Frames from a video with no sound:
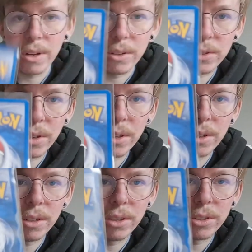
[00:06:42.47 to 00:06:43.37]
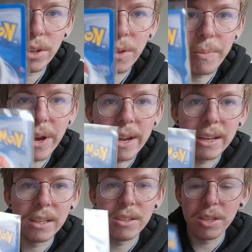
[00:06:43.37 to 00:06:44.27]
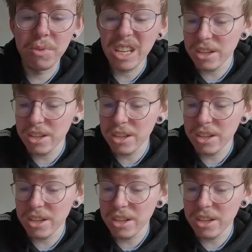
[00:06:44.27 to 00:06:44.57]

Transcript: going to show you the condition on the back. Seems